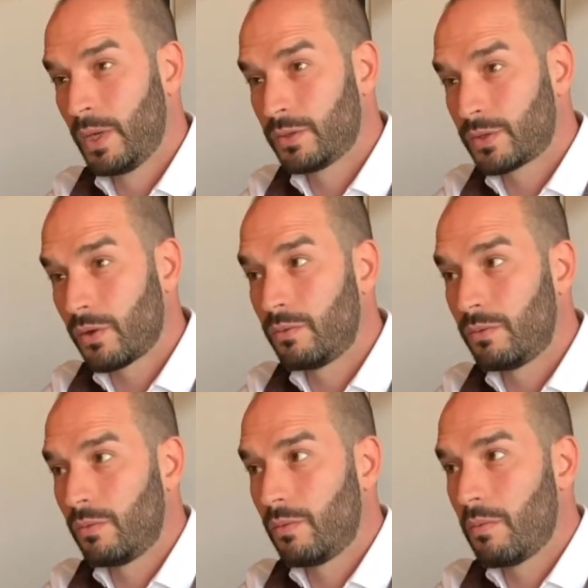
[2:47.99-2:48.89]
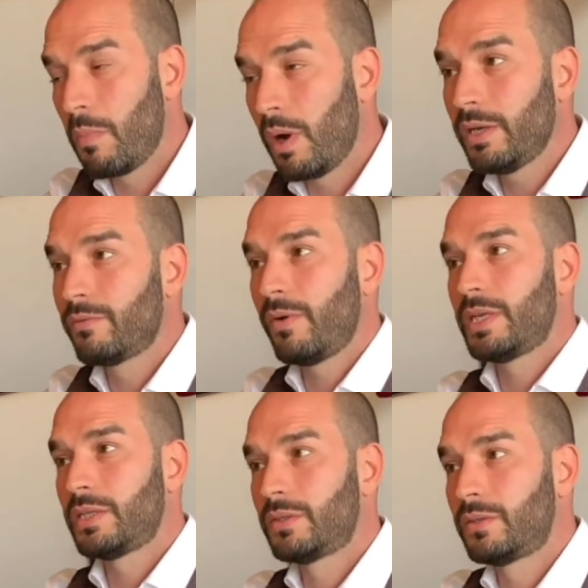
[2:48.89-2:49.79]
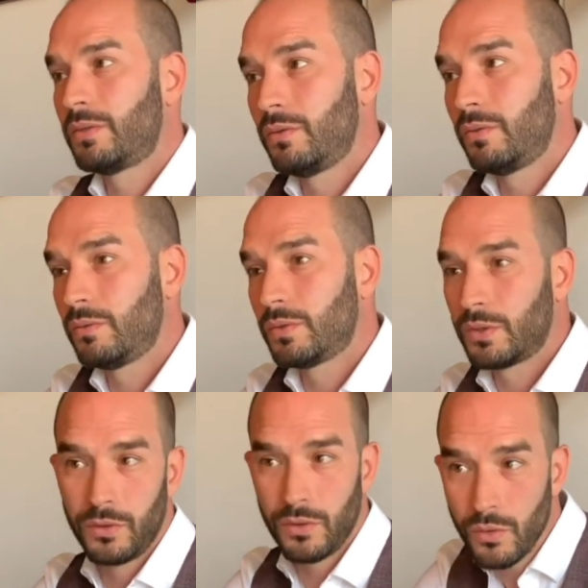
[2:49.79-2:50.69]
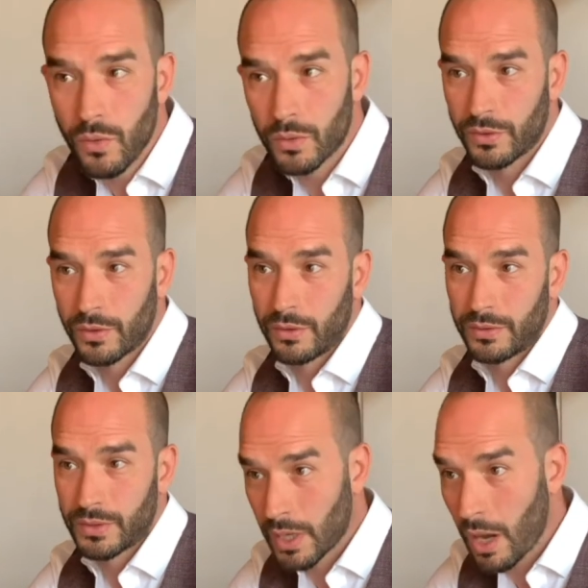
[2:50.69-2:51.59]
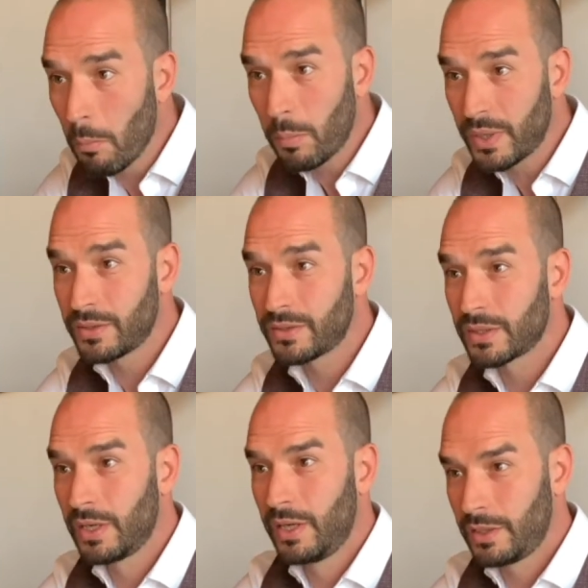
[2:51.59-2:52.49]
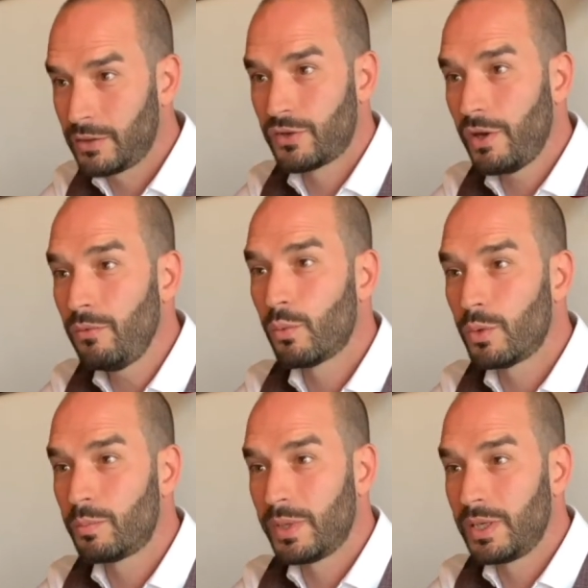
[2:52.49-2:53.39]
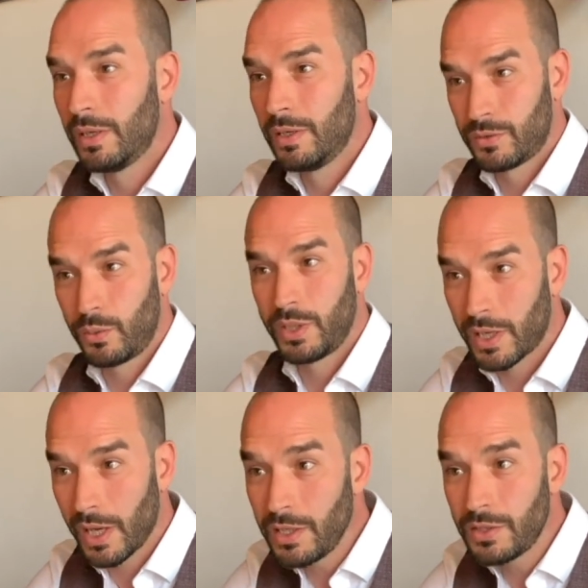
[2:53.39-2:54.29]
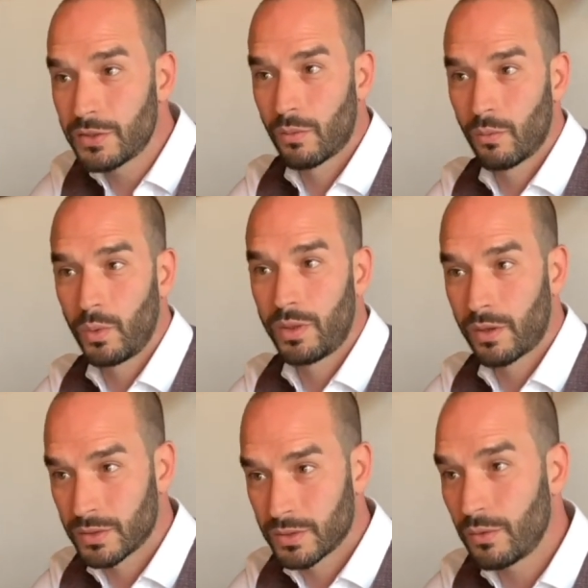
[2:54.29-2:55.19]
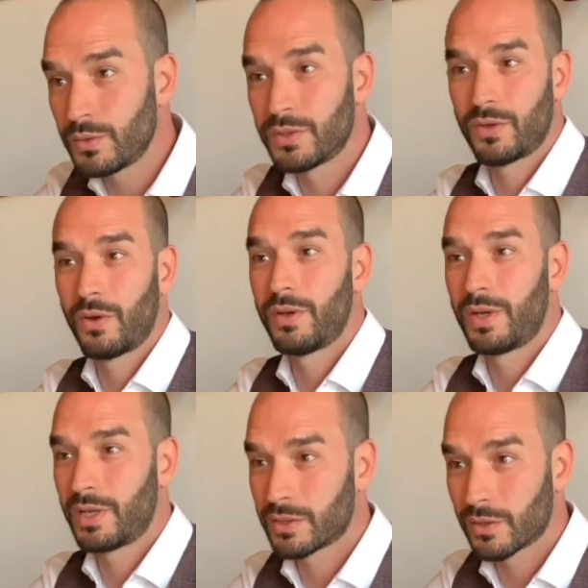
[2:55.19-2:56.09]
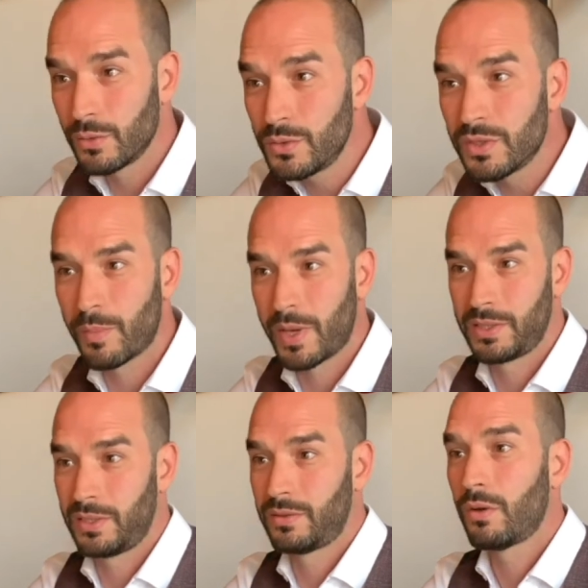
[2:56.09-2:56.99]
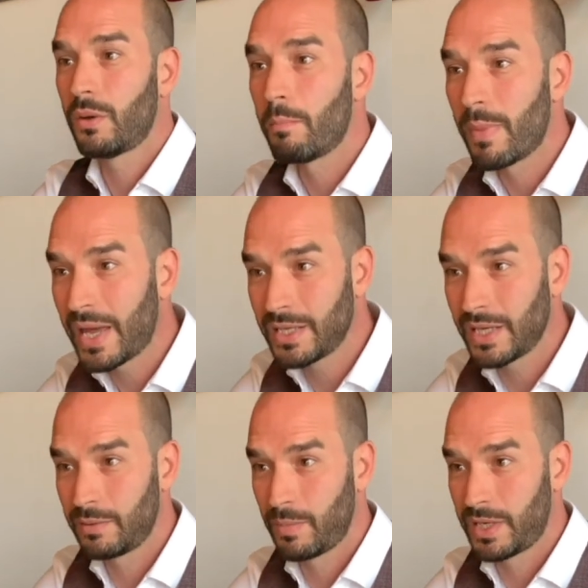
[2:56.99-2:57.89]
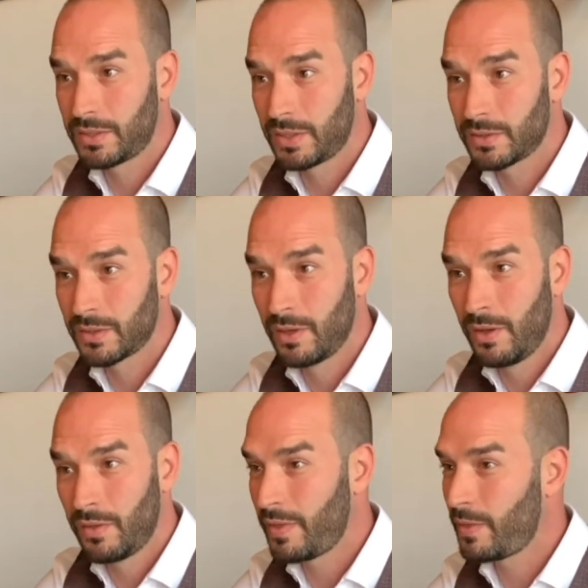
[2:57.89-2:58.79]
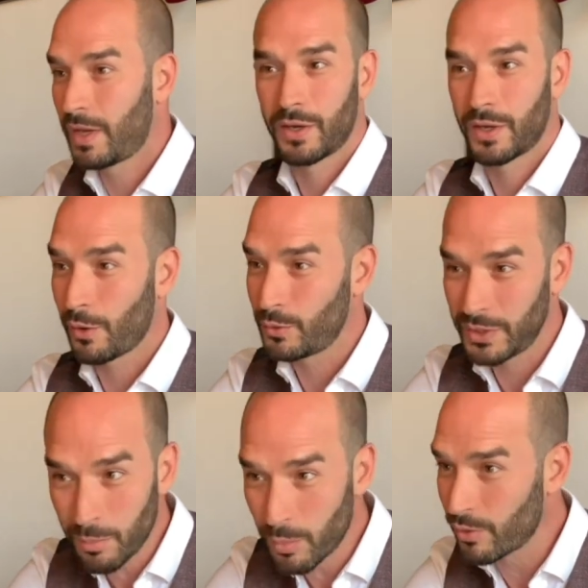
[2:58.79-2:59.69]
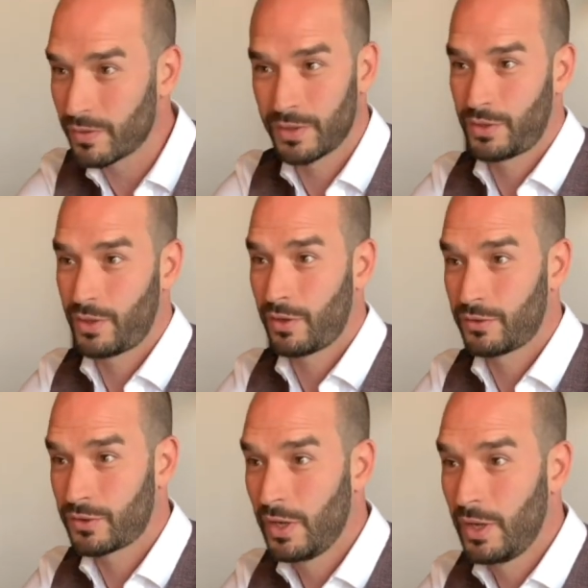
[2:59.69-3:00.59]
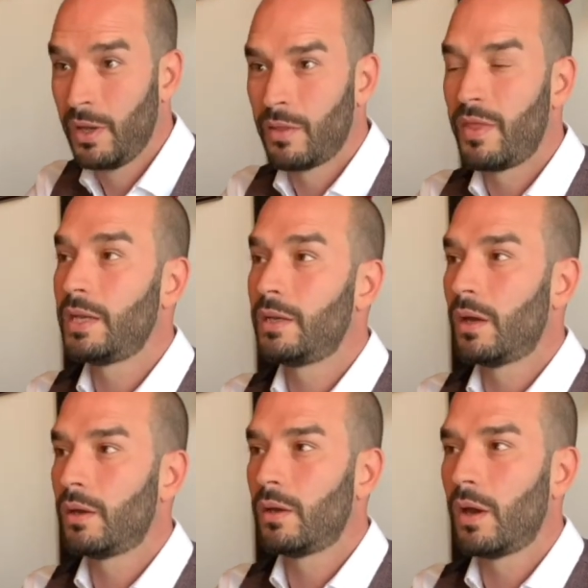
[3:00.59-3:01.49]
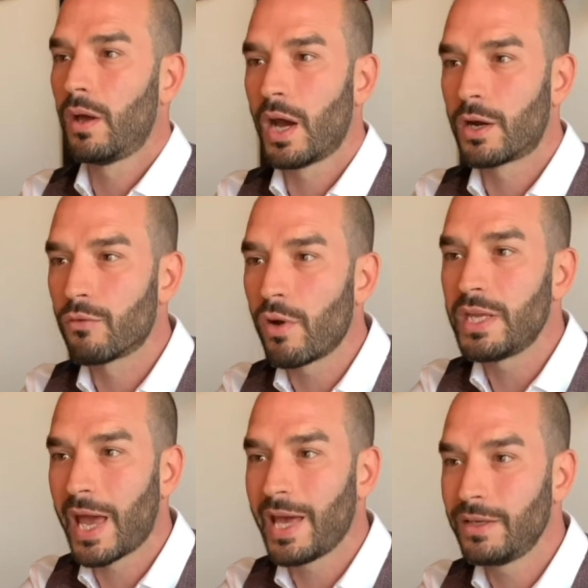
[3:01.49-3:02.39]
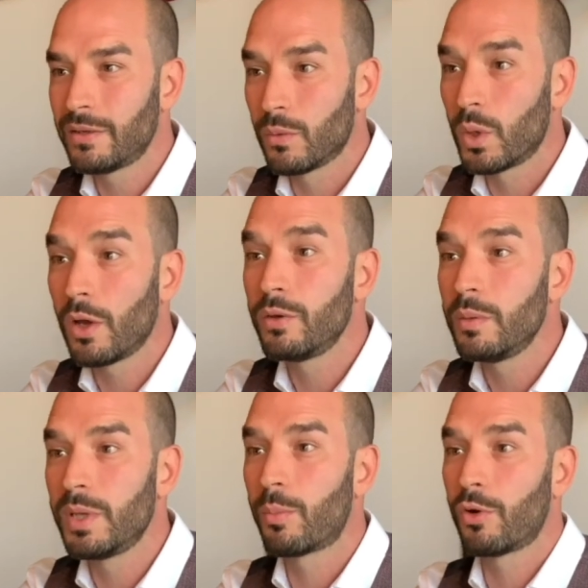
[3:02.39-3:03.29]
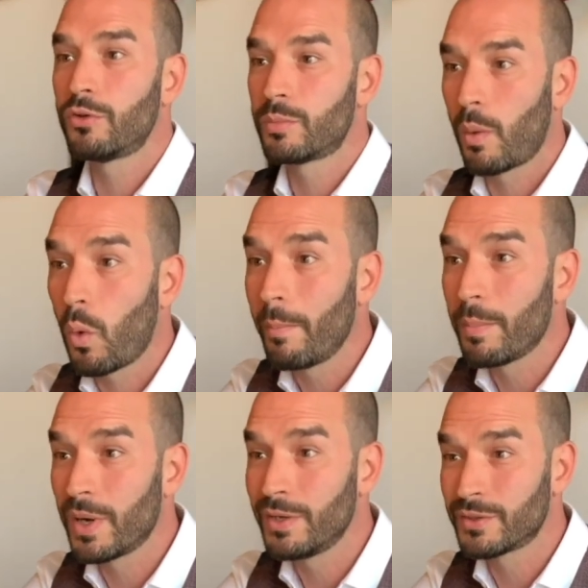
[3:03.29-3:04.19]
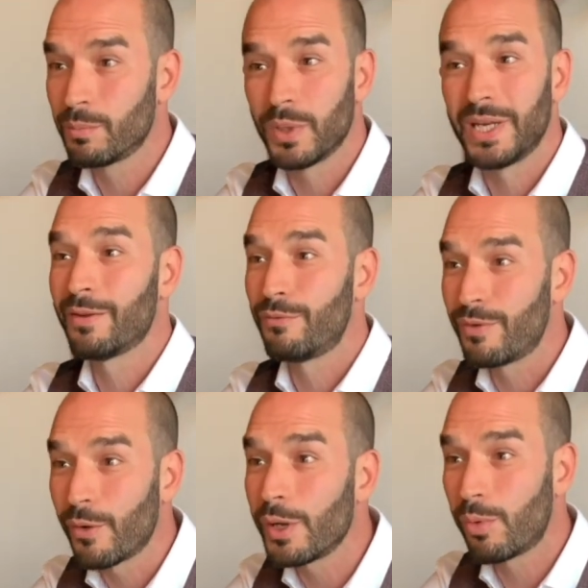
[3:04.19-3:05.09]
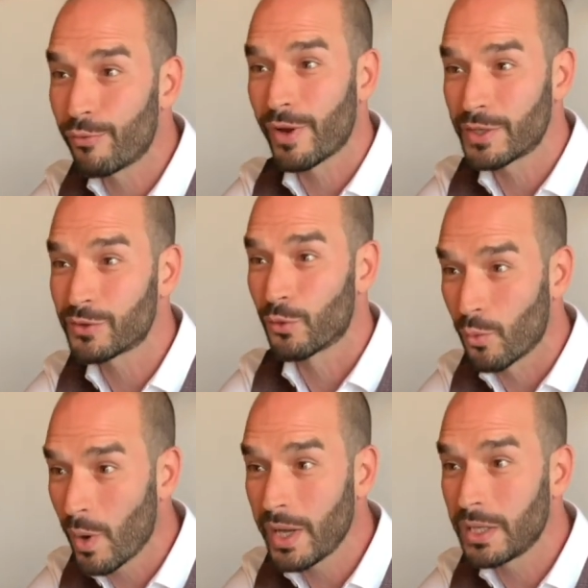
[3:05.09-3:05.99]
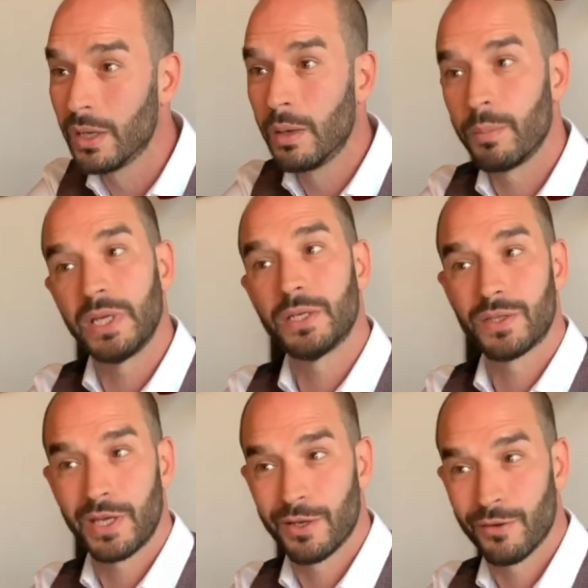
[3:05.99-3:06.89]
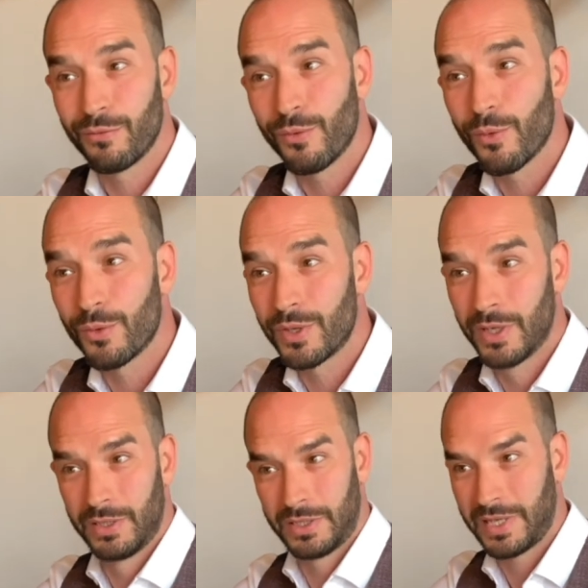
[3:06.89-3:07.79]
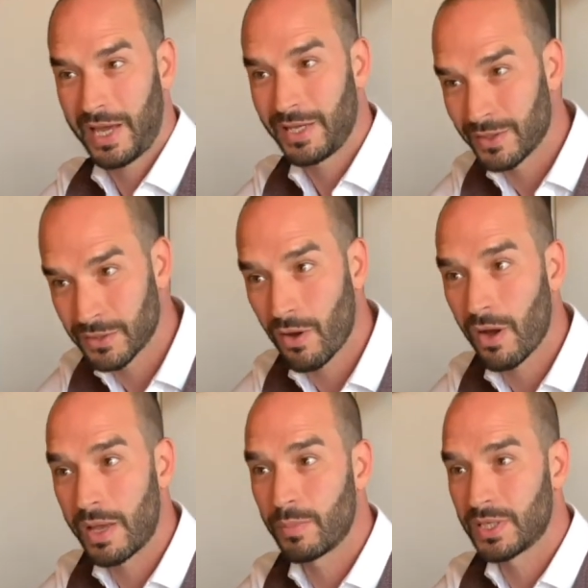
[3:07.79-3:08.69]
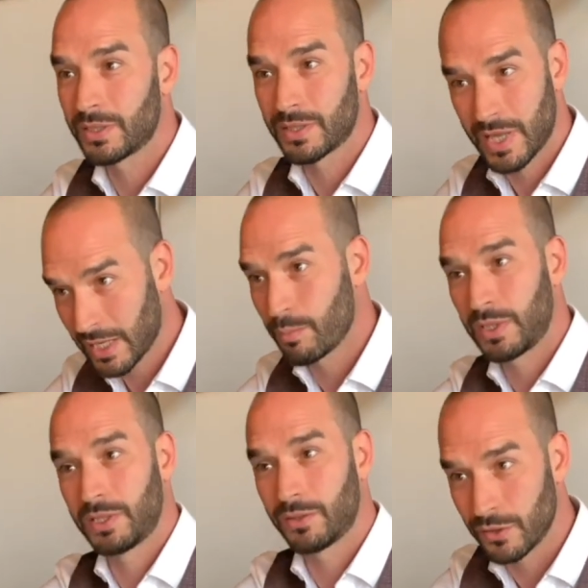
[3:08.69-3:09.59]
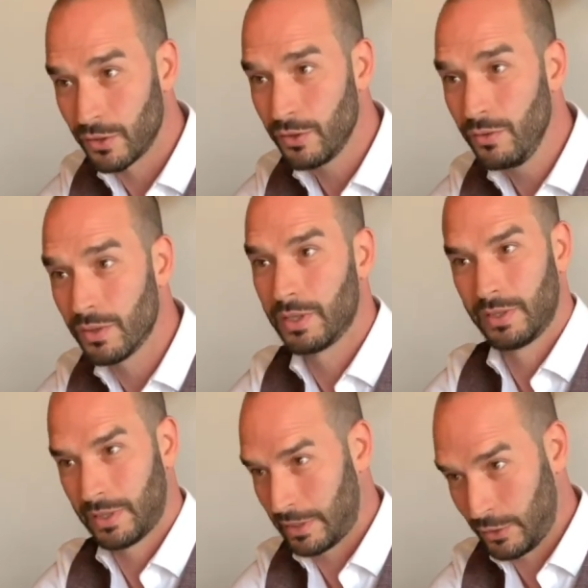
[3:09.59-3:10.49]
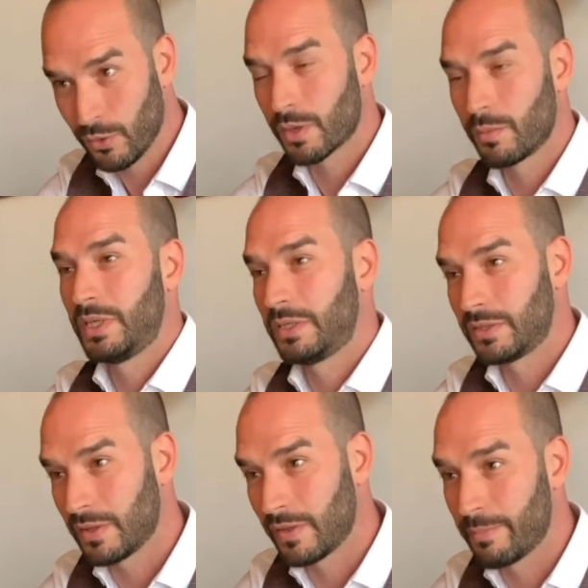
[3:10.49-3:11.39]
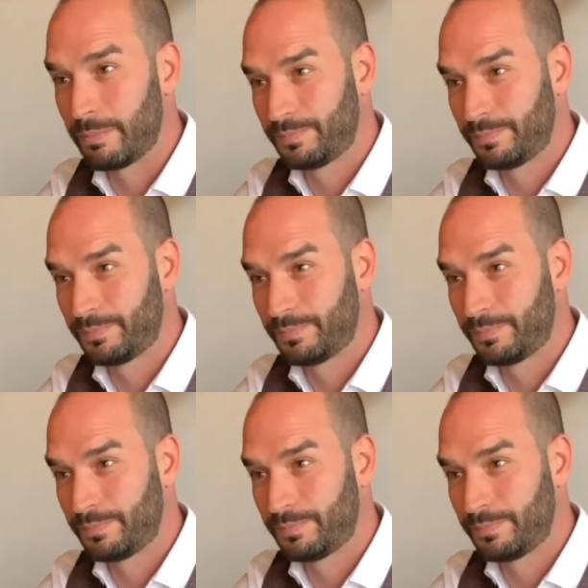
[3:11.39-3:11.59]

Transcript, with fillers: So my advice to, to you or to, to companies in general would be to engage with consultants on an exclusive basis, on a mandate basis. Then they're going to go deeper in the search. Then a great candidate will only be approached by one person, but in a very professional way mm-hmm. because they can afford to take the time because they're committed to you and you're committed to them.